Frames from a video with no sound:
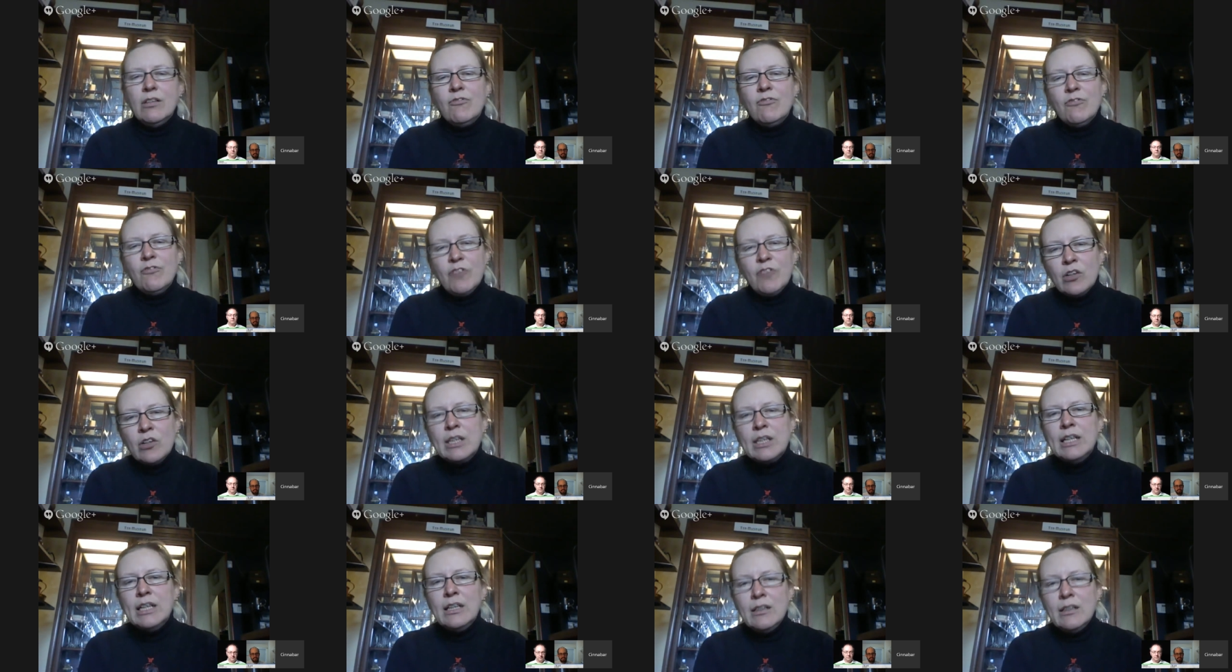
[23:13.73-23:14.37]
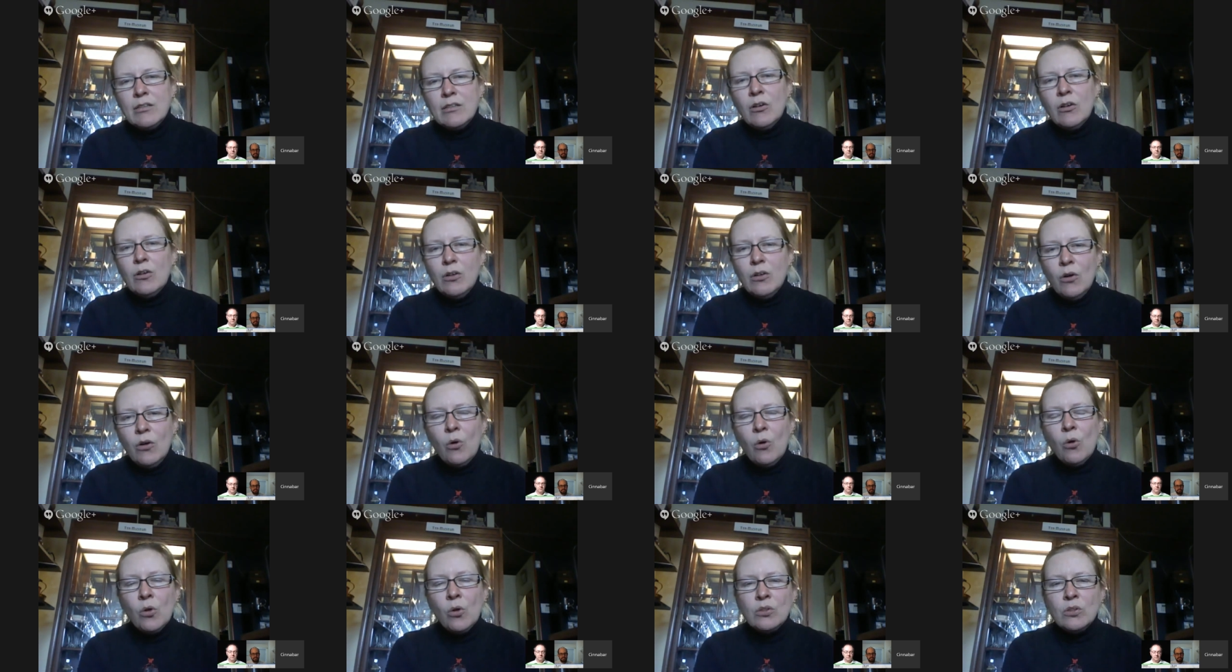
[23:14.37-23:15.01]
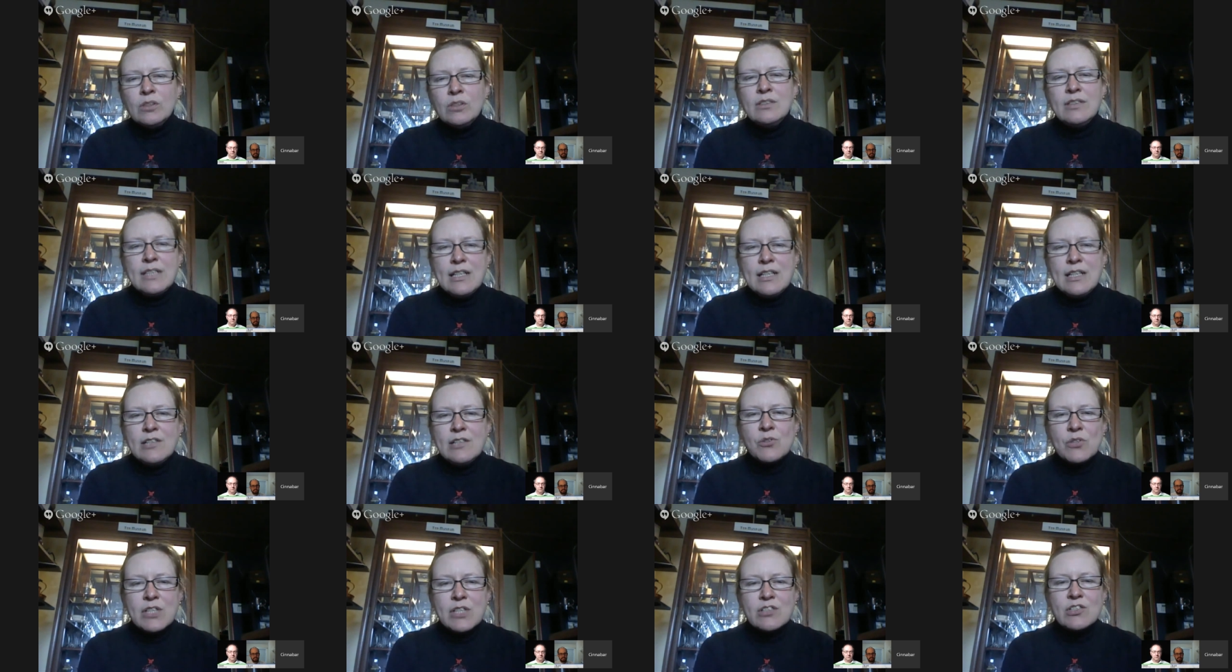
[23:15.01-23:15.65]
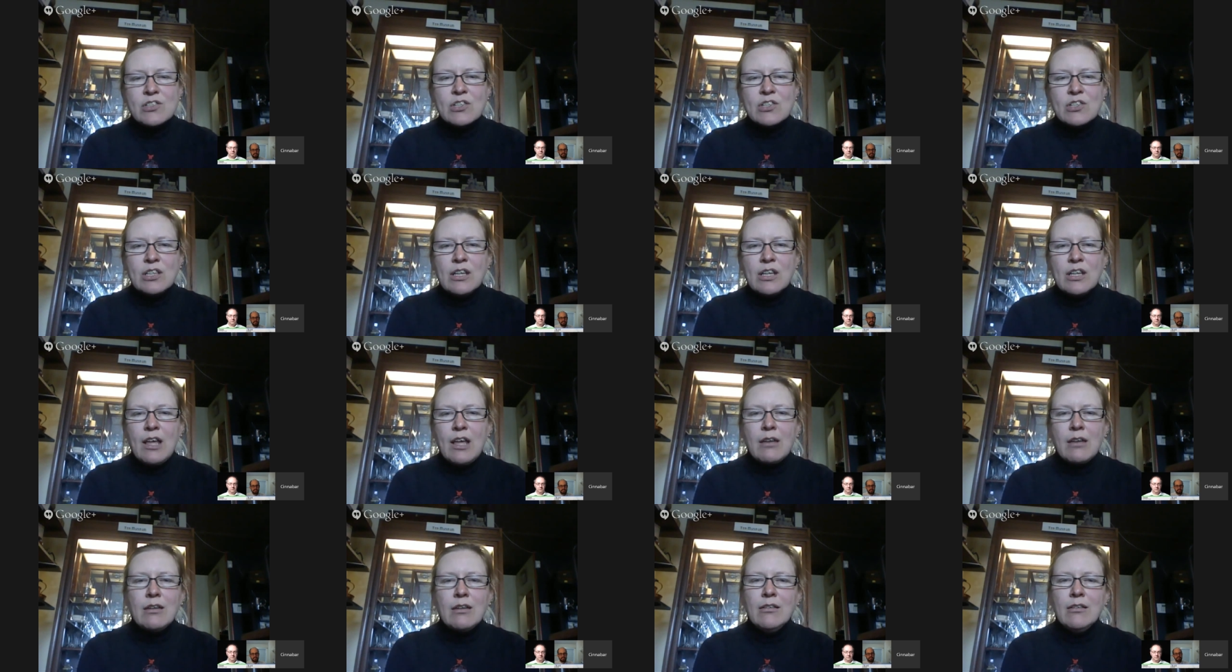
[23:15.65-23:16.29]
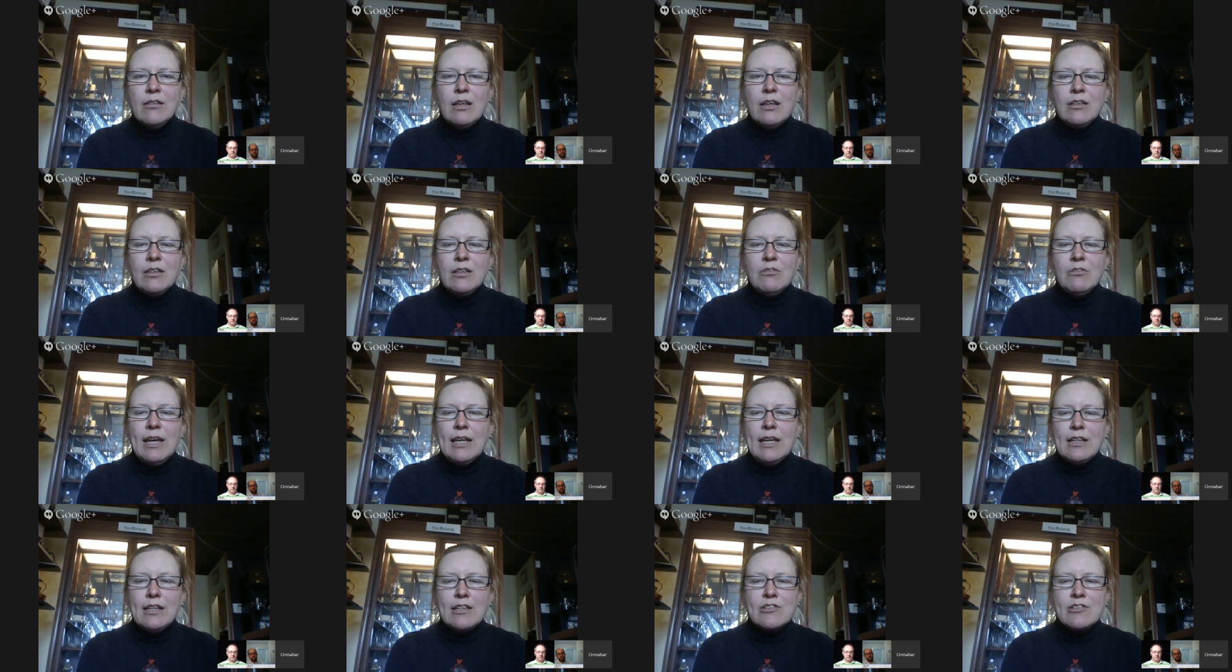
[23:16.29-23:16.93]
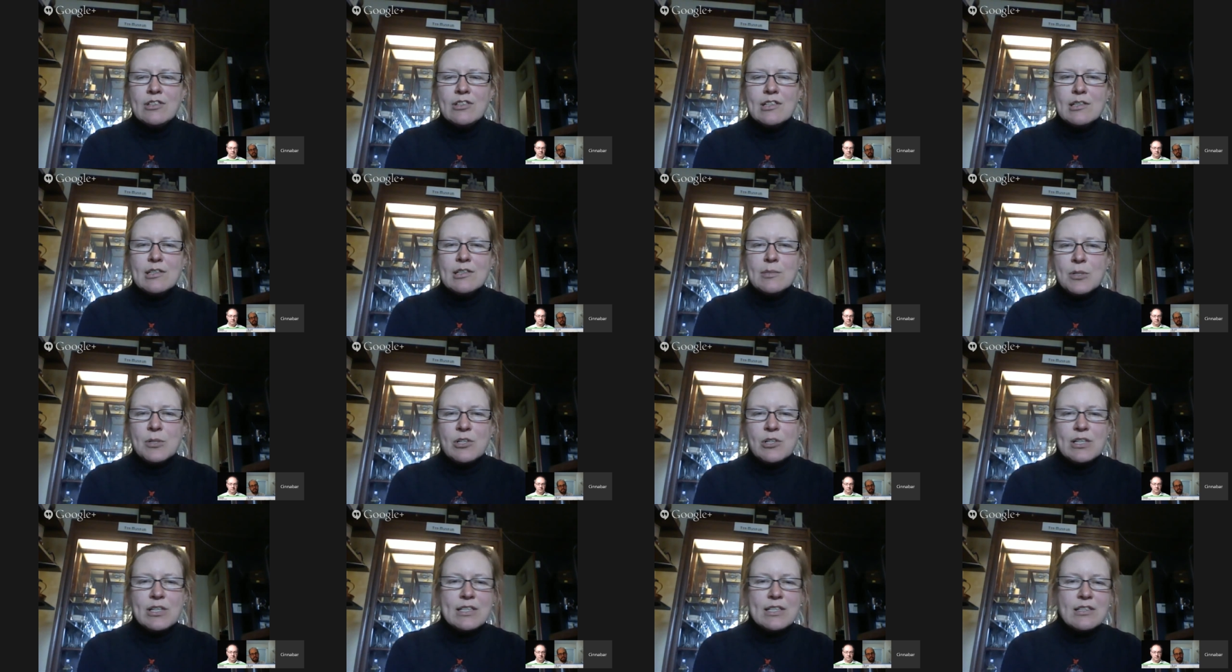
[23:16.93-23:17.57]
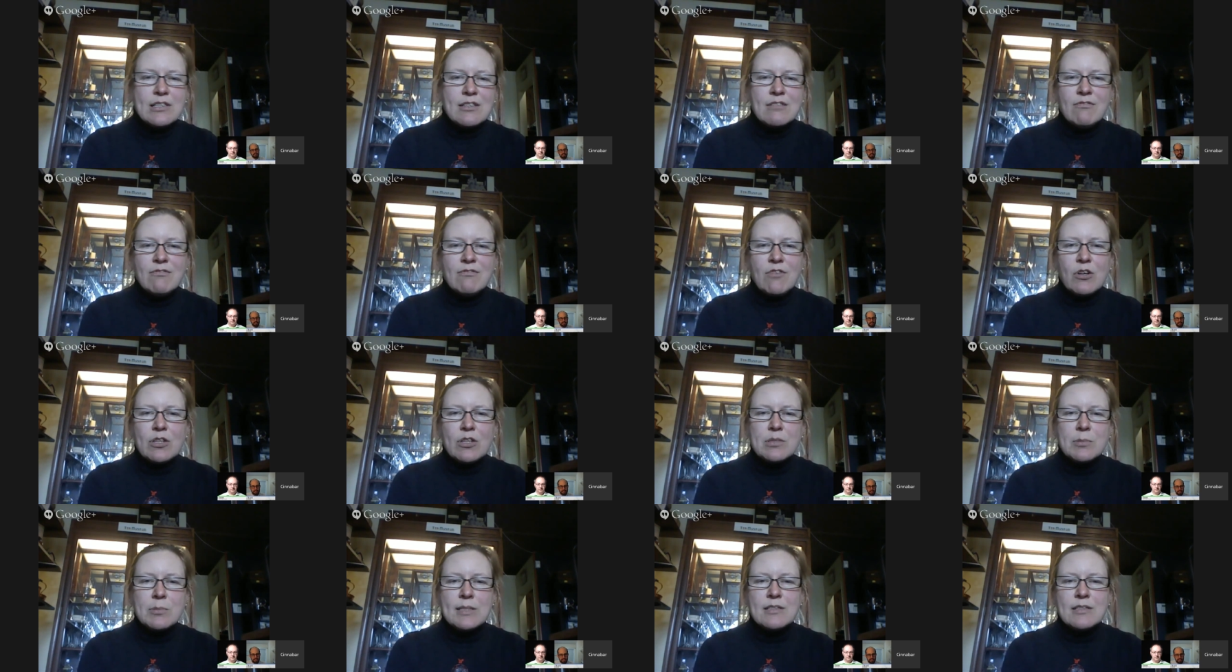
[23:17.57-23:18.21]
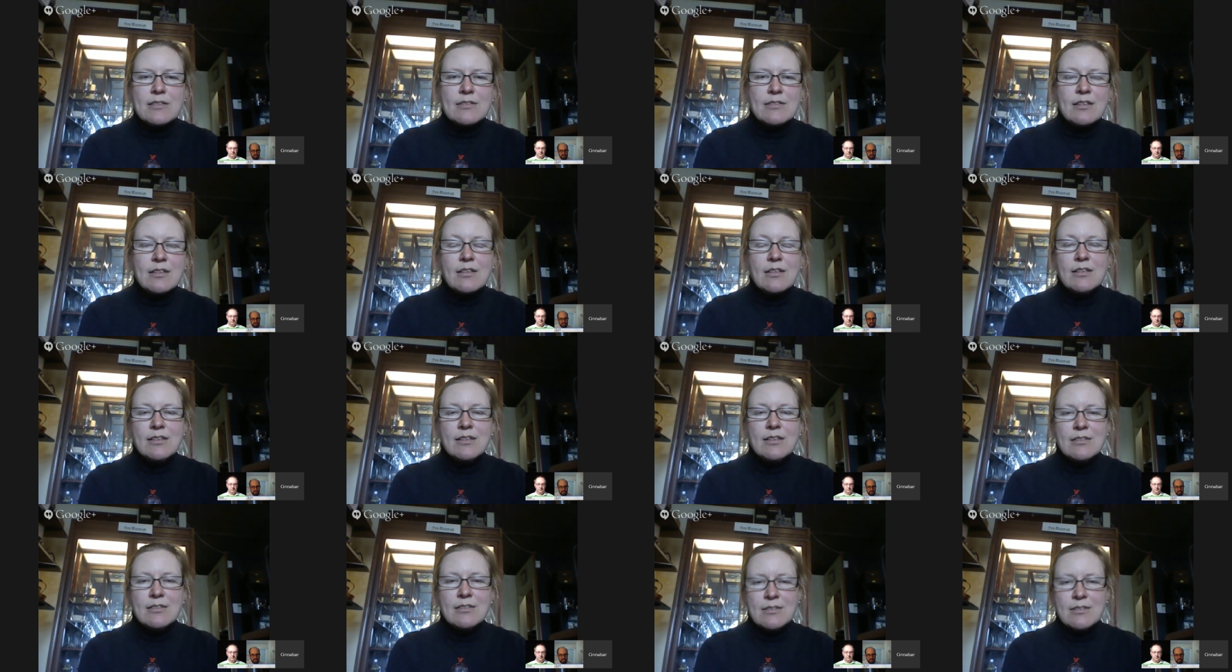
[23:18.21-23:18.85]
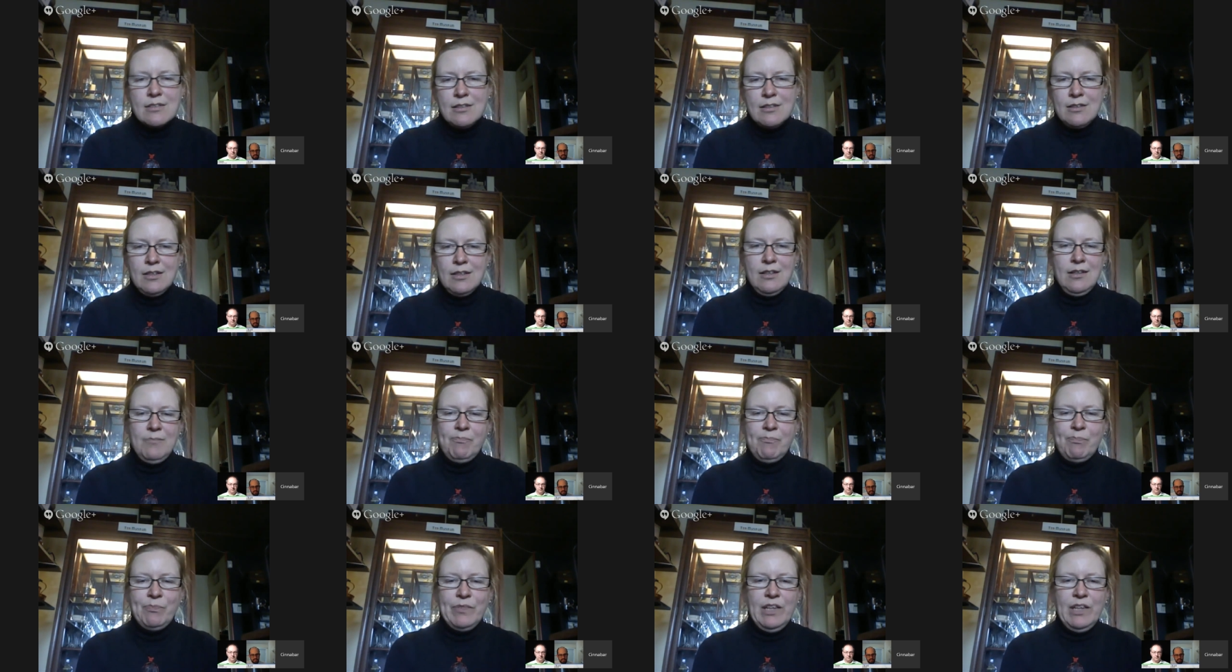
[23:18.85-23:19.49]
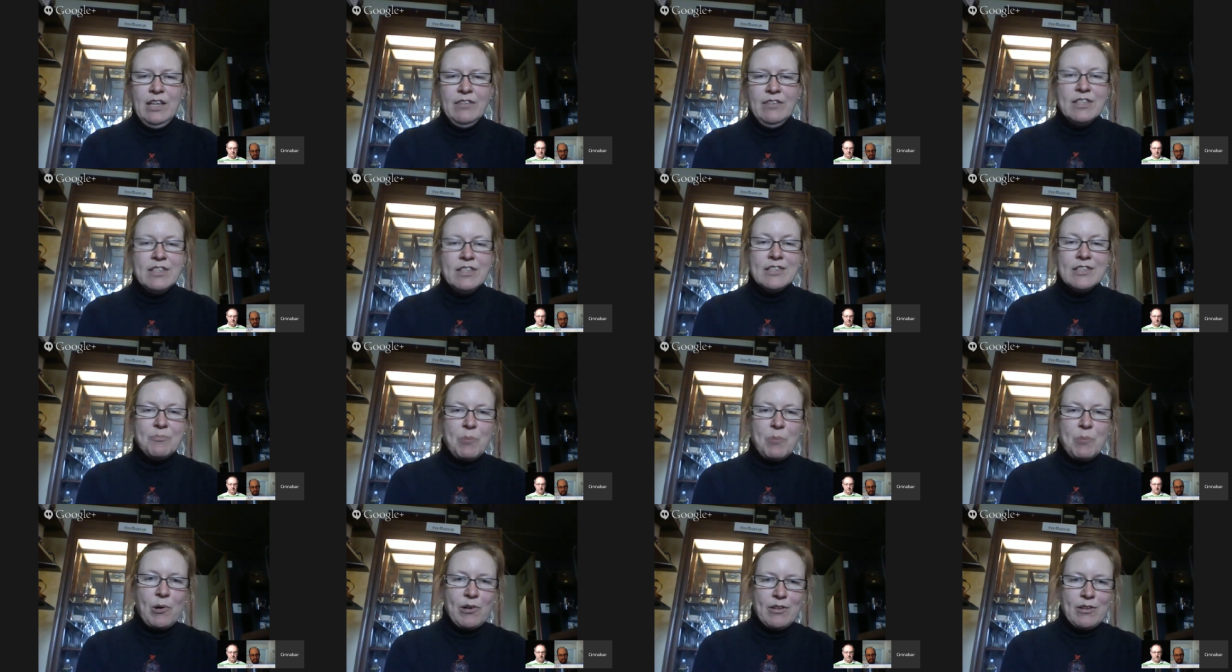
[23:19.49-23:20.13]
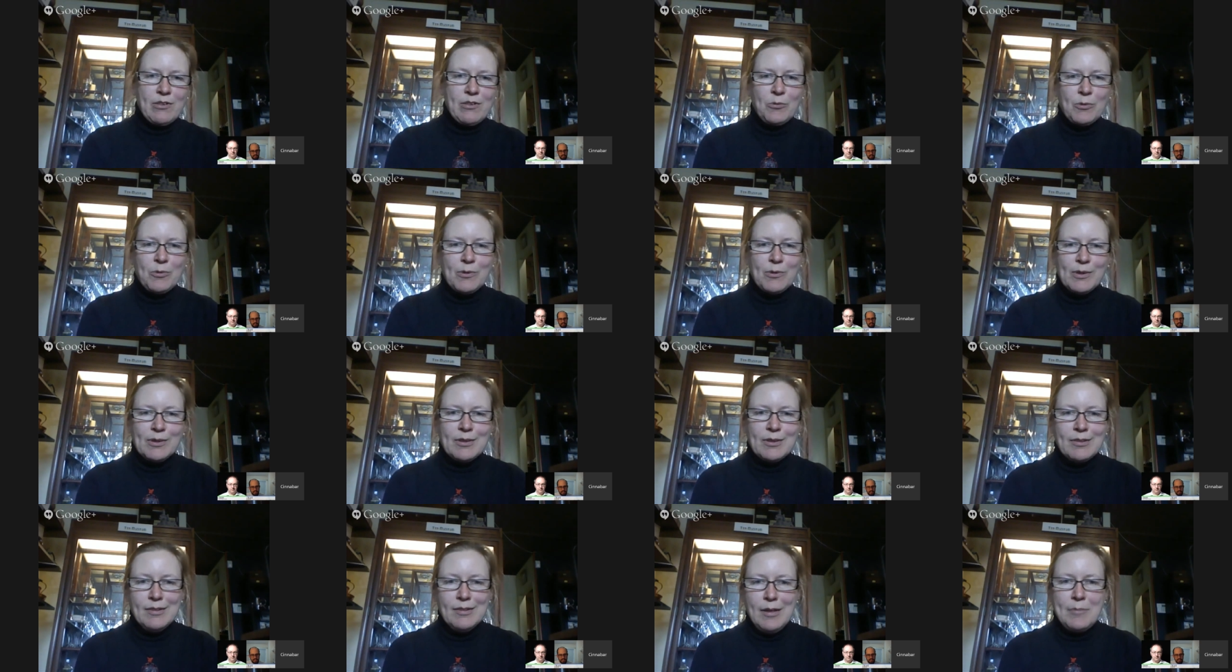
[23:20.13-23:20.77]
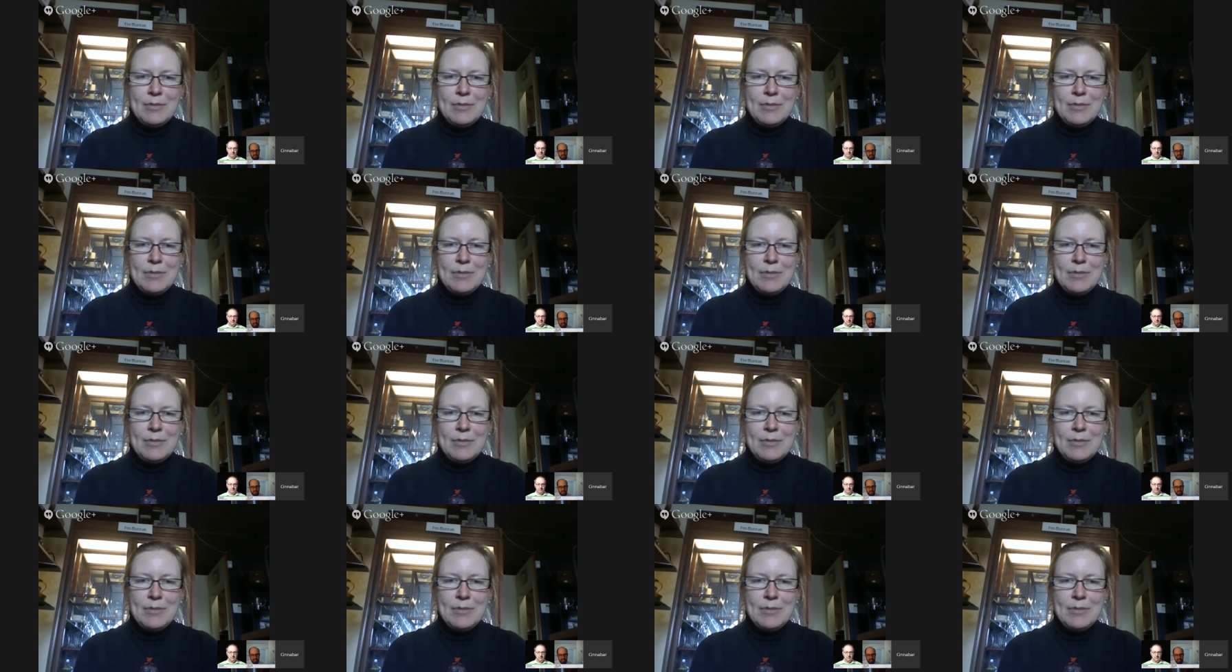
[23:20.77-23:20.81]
fairly old tea tradition that you can actually experience in various places, at least in this part of the world.